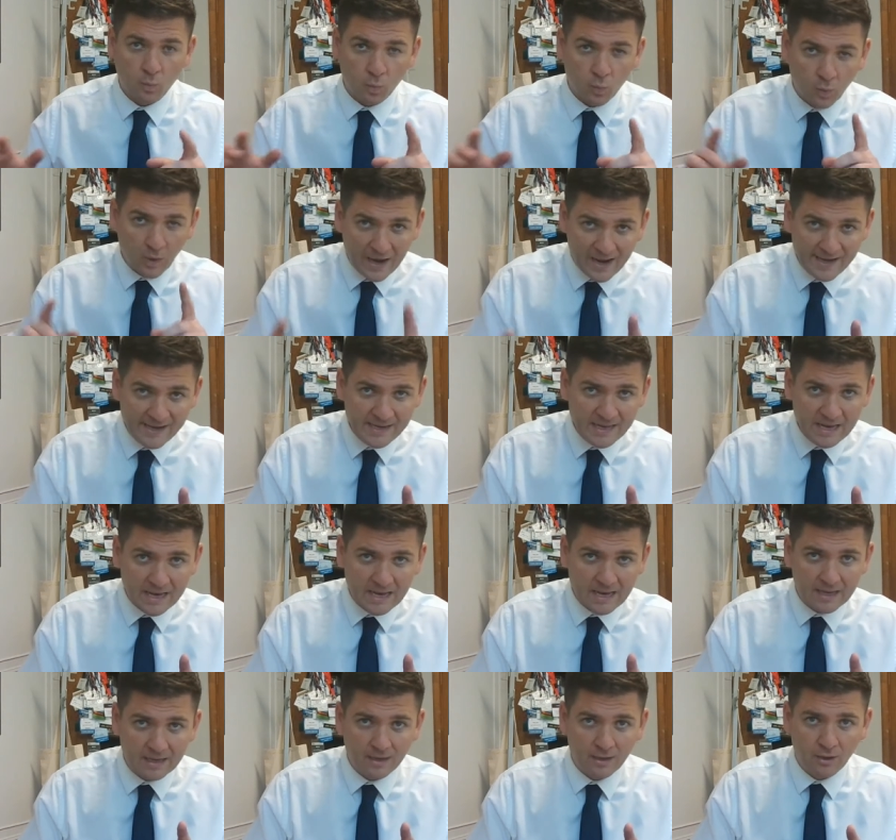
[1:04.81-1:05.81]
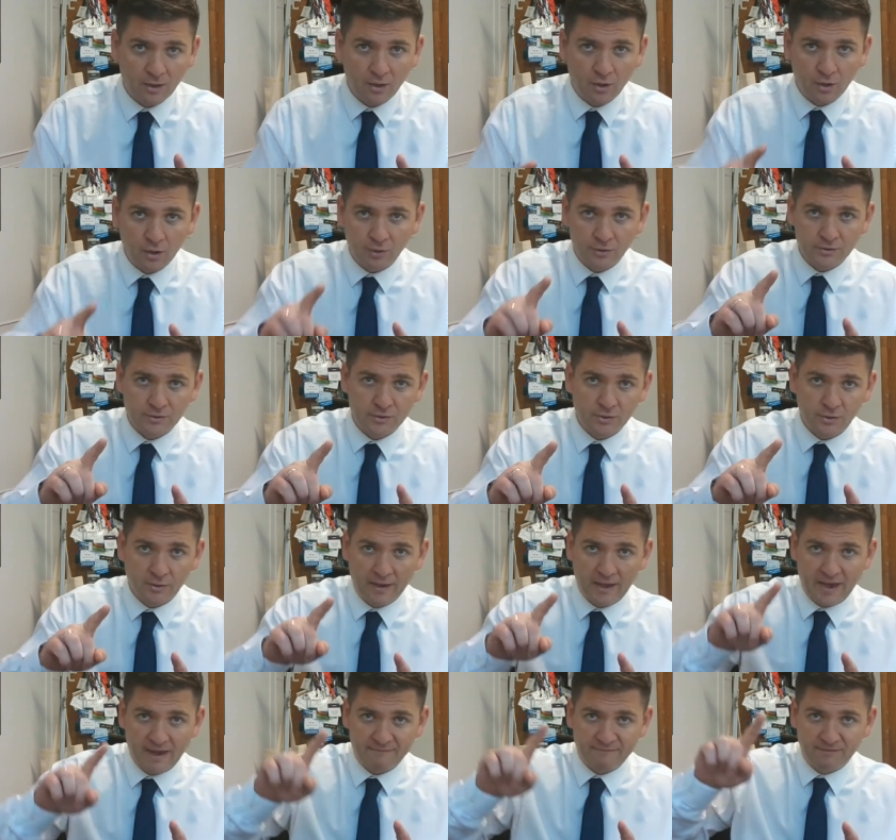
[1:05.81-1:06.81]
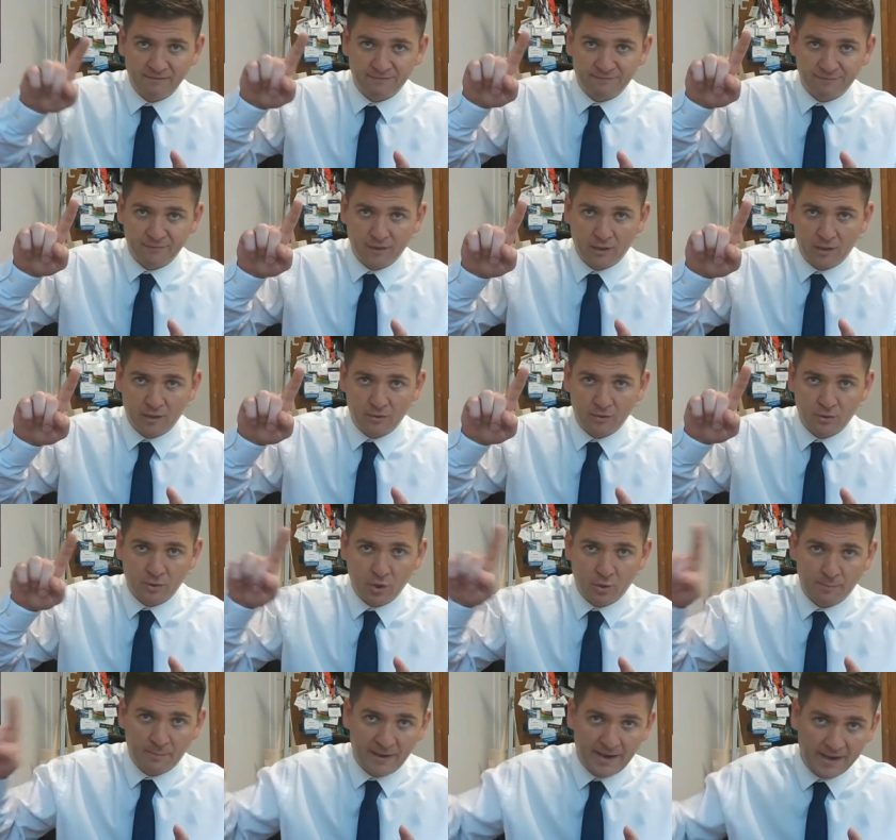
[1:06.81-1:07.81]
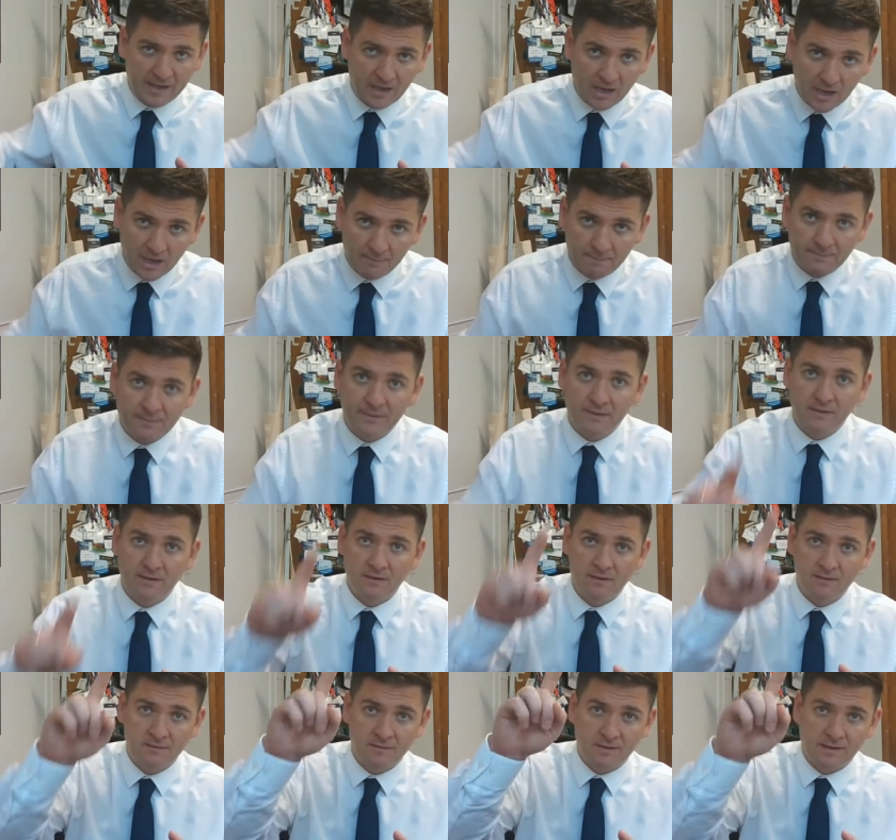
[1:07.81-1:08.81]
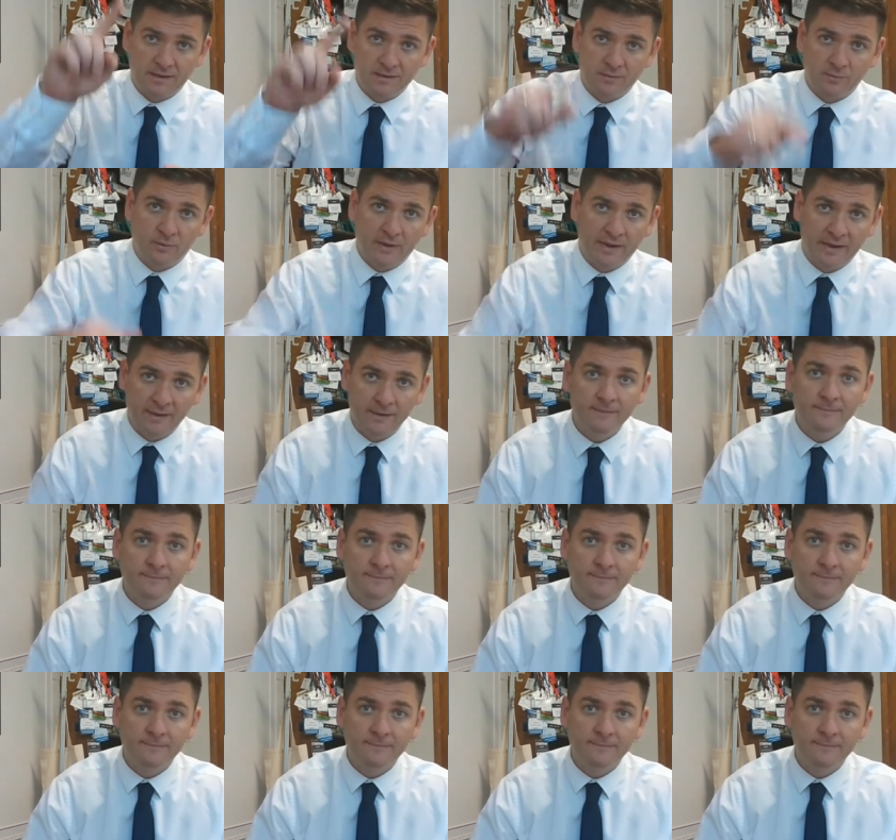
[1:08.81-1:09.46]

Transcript: Why not also have the flow go back up the other way?